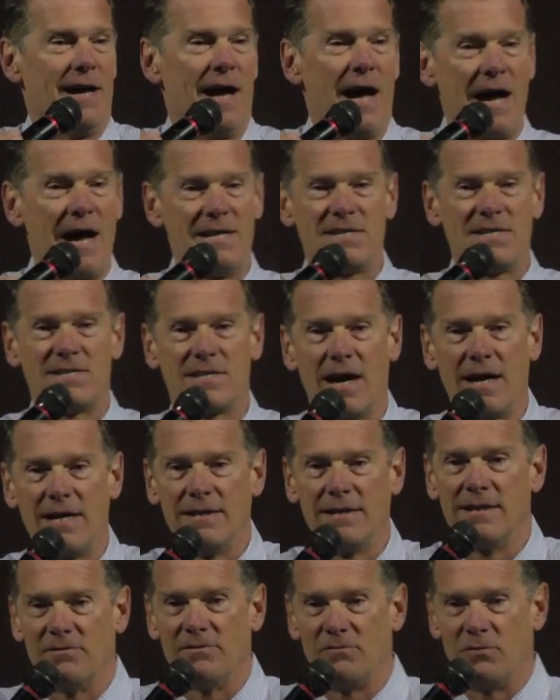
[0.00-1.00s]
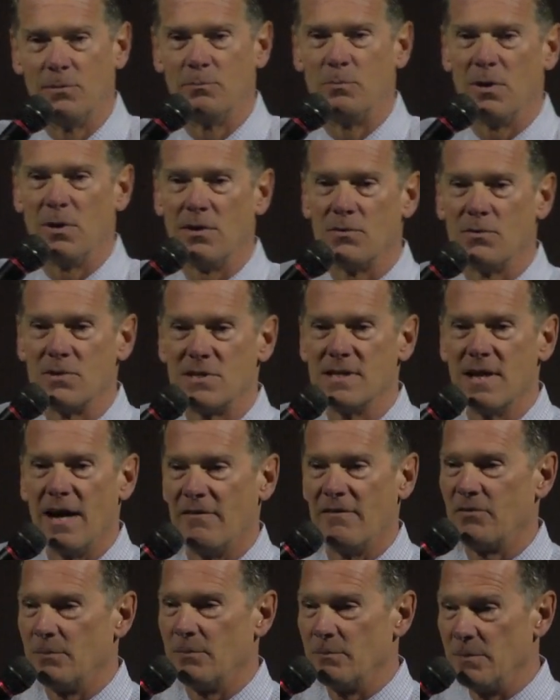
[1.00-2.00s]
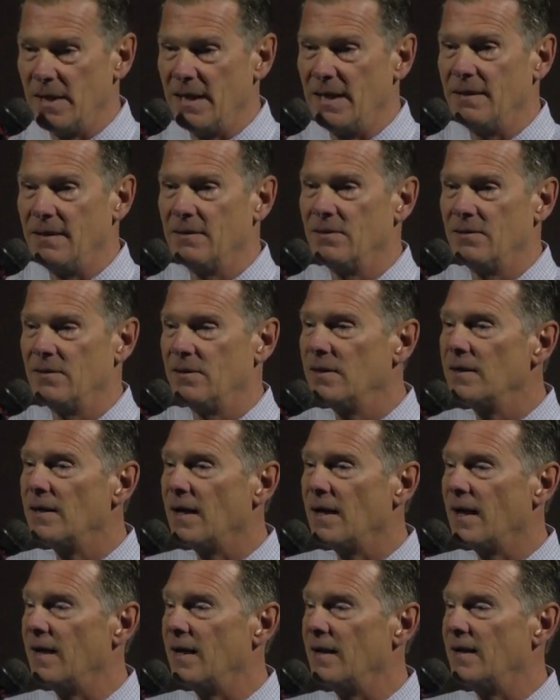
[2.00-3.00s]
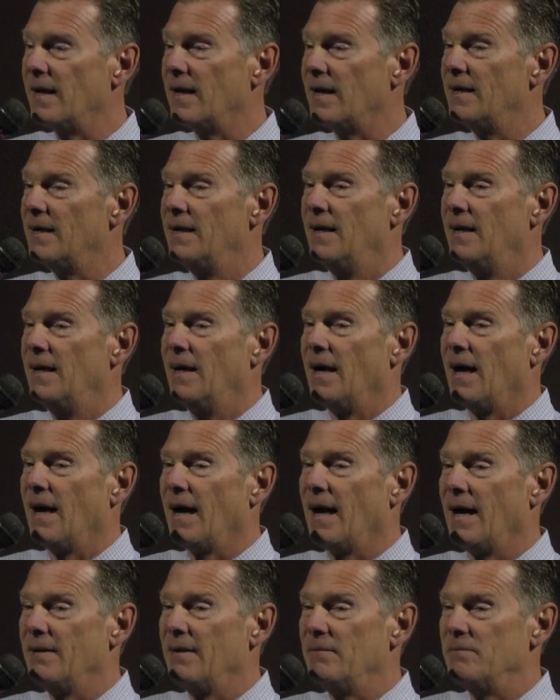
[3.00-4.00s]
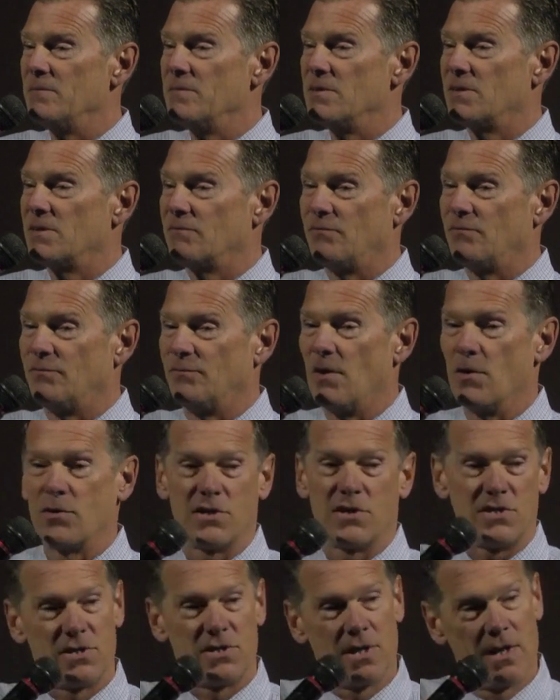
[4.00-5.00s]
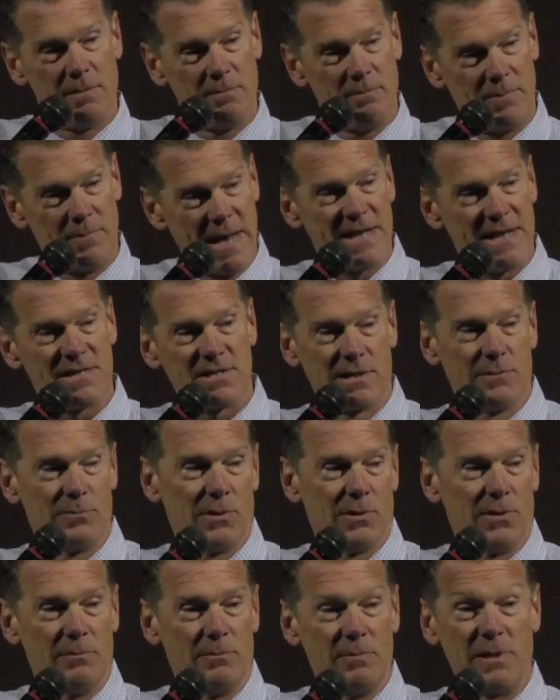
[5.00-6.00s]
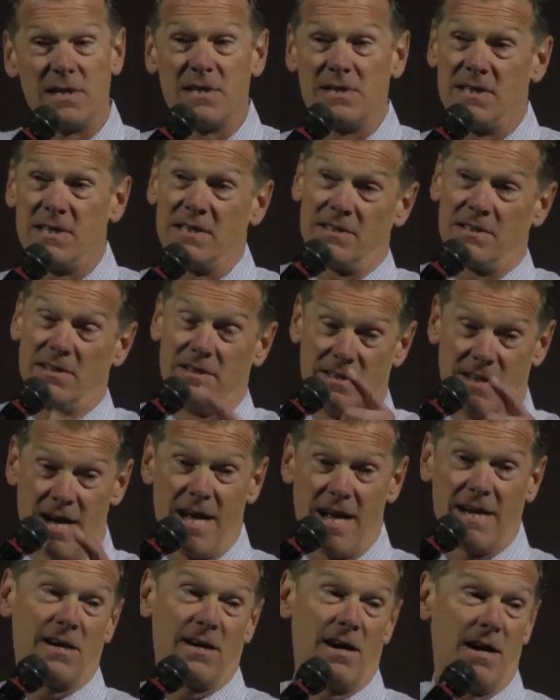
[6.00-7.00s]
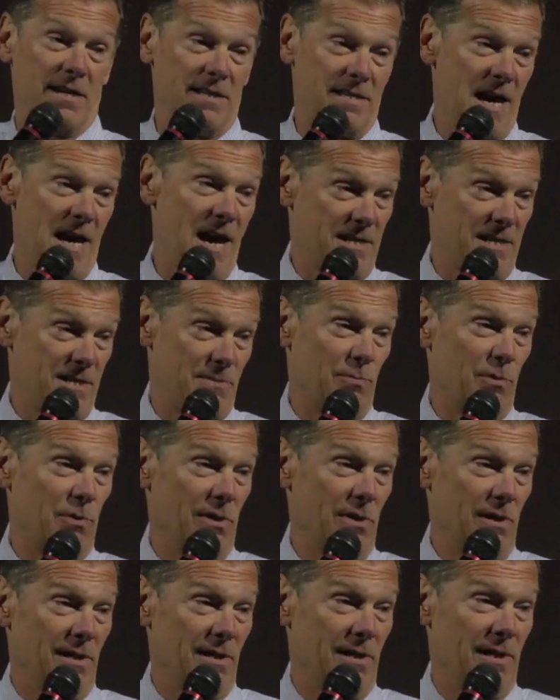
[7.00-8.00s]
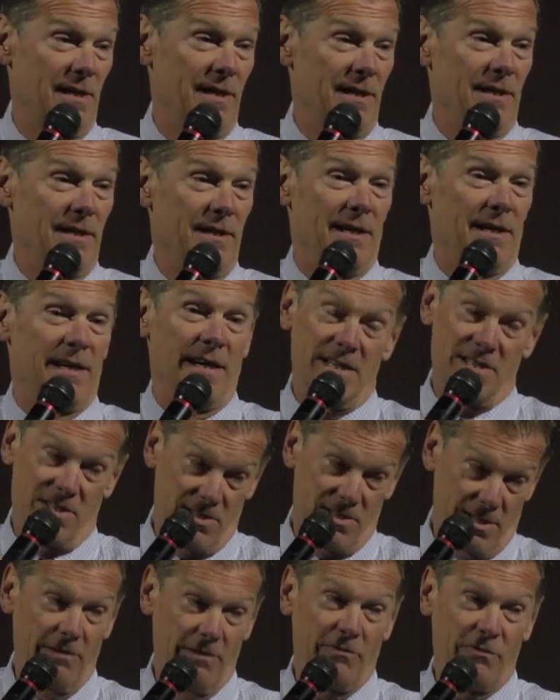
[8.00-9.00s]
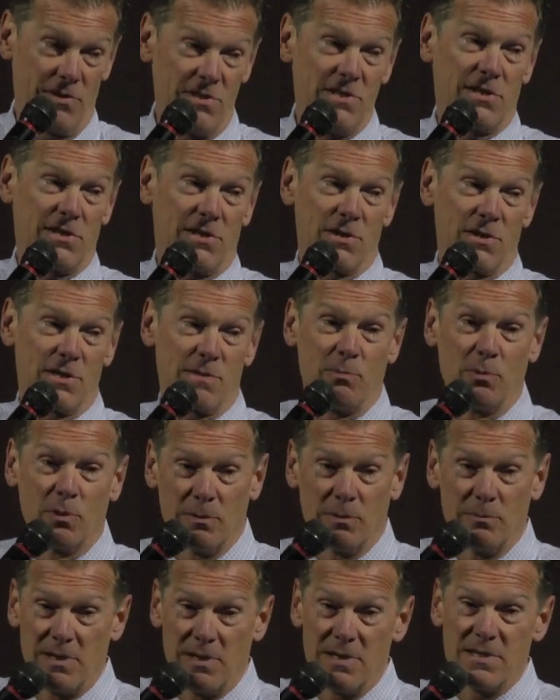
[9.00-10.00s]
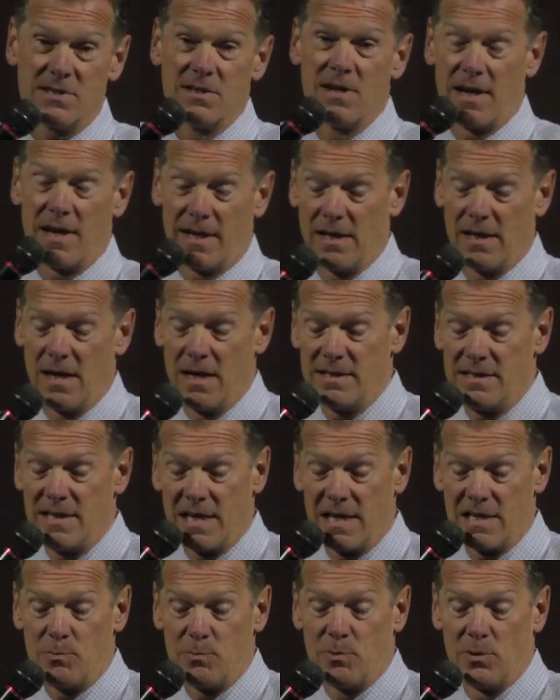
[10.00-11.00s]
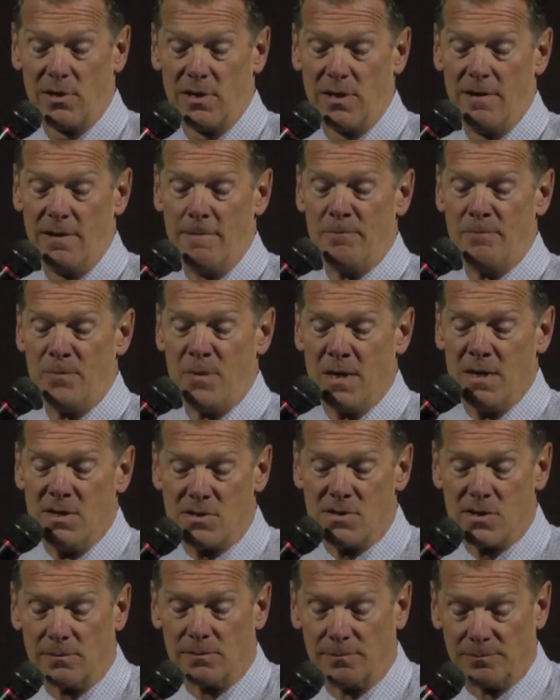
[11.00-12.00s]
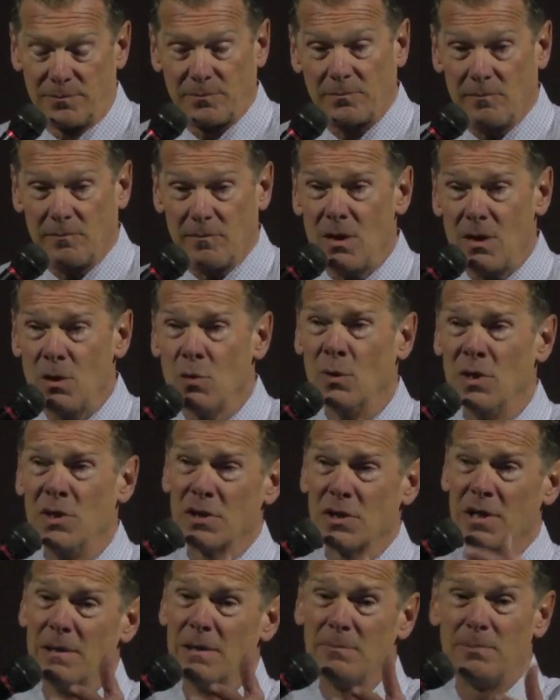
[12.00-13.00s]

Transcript: I decided that football was not for me, and uh, I focused on basketball because it's not a contact sport. It's still a physical sport, but it's not a contact sport. So, when you're going